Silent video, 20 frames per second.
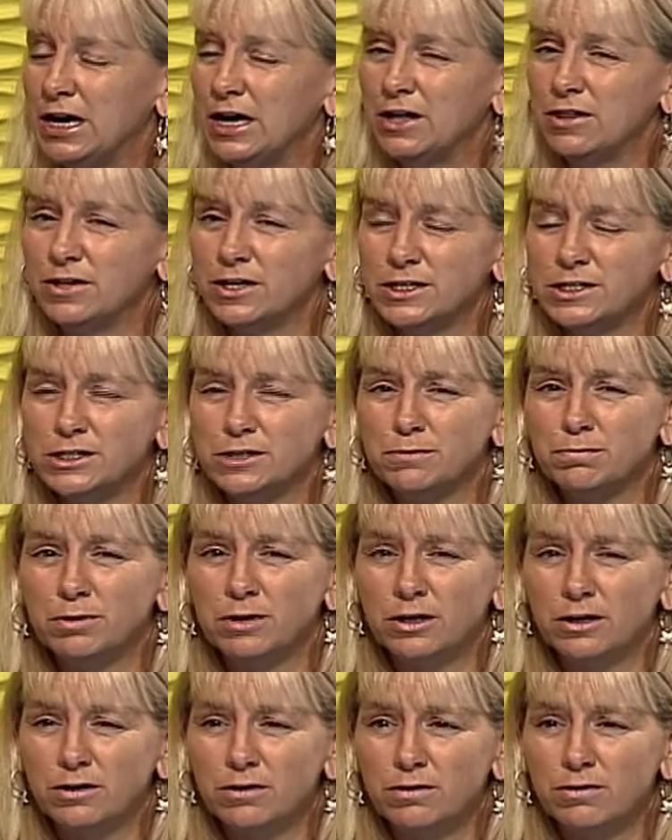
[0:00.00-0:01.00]
and that's the
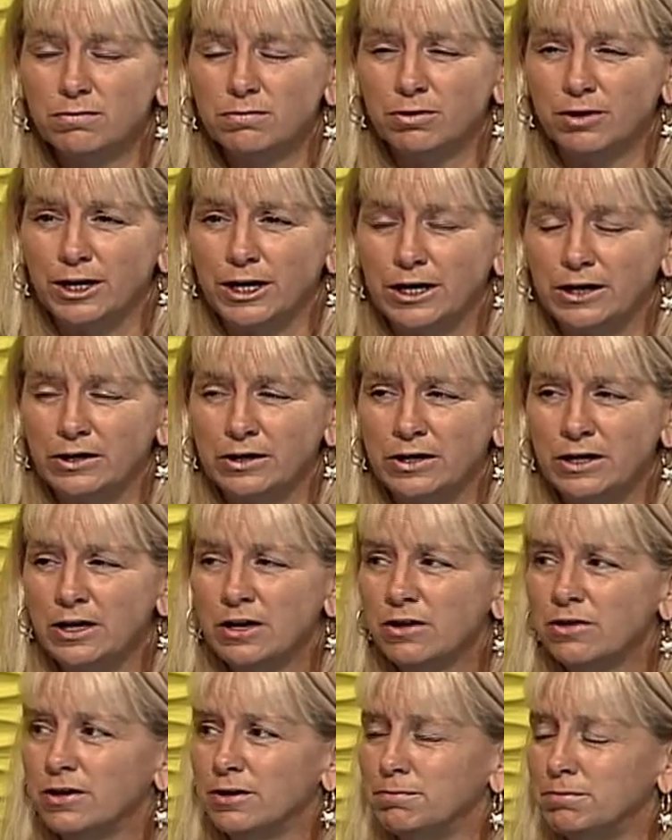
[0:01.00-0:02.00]
part of the brain
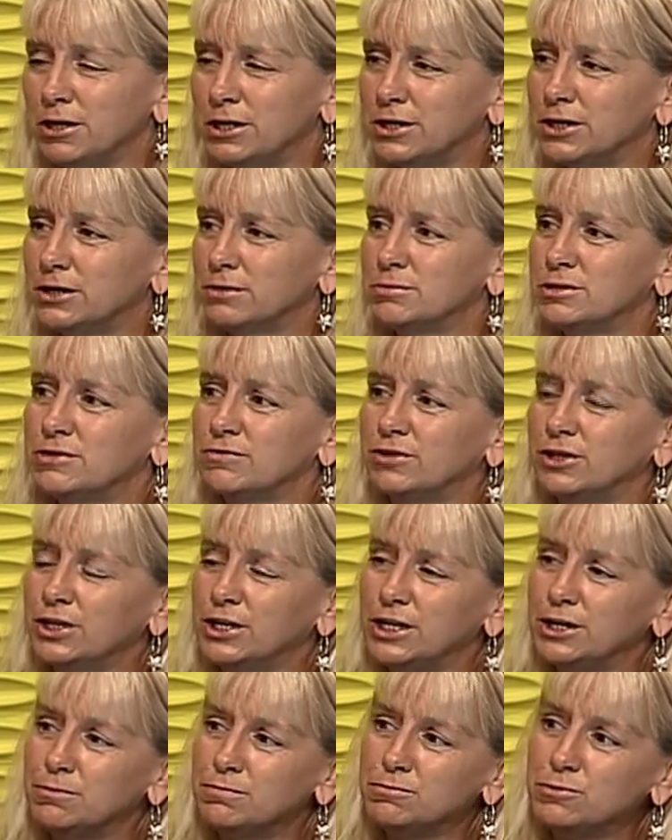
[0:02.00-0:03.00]
that becomes
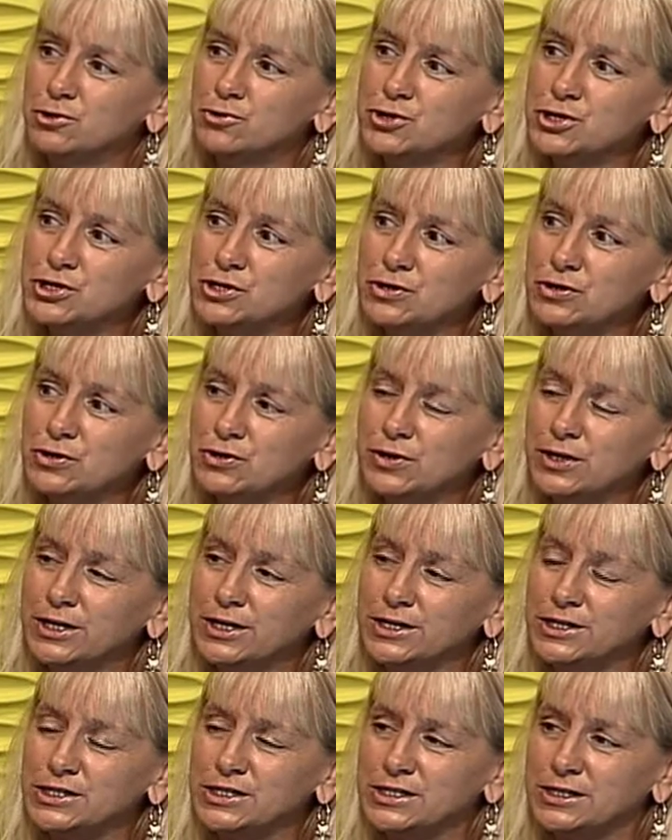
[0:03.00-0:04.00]
very emotional,
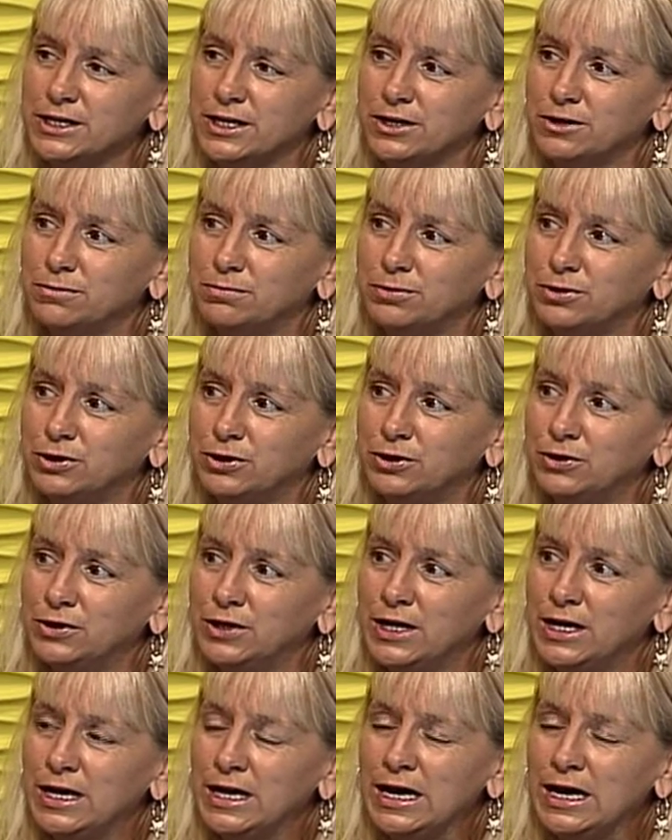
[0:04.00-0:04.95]
excitable,